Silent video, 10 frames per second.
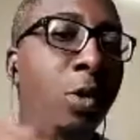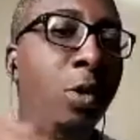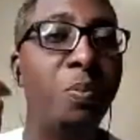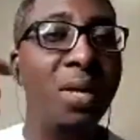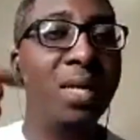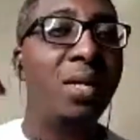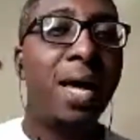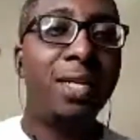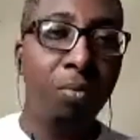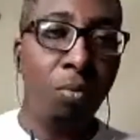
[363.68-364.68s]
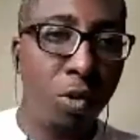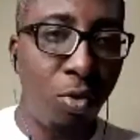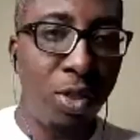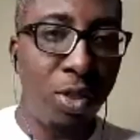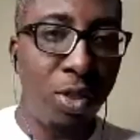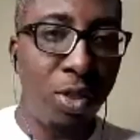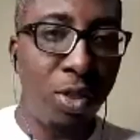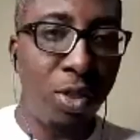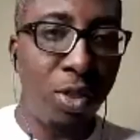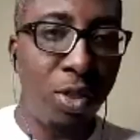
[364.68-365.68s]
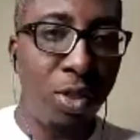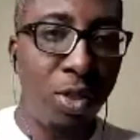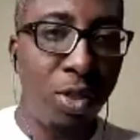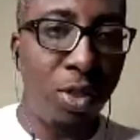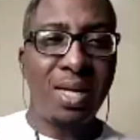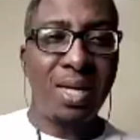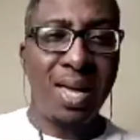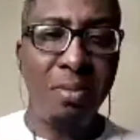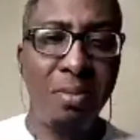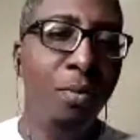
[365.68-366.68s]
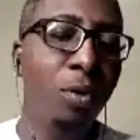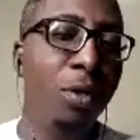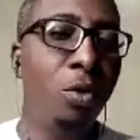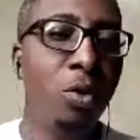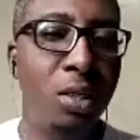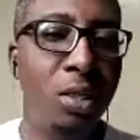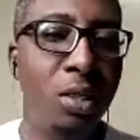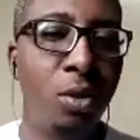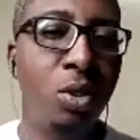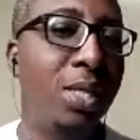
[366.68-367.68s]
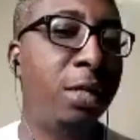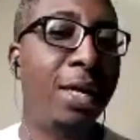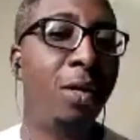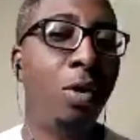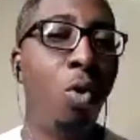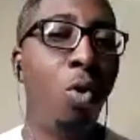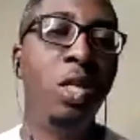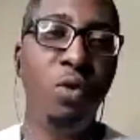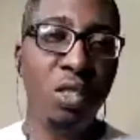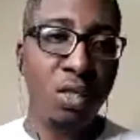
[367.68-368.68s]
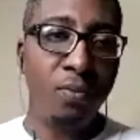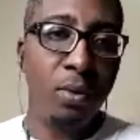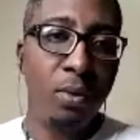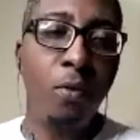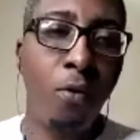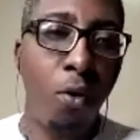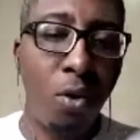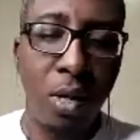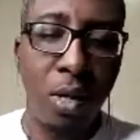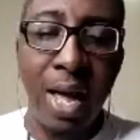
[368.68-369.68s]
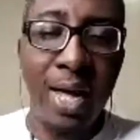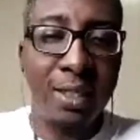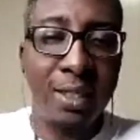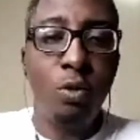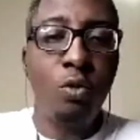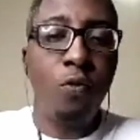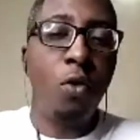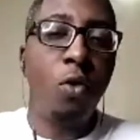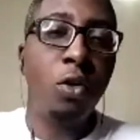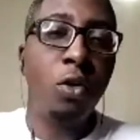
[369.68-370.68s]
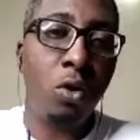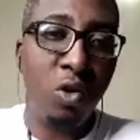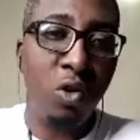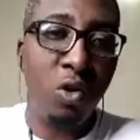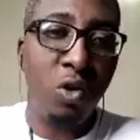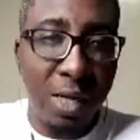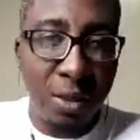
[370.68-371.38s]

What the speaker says: spend as much money and as much time building those skills. That's my only reason for asking you to focus on your natural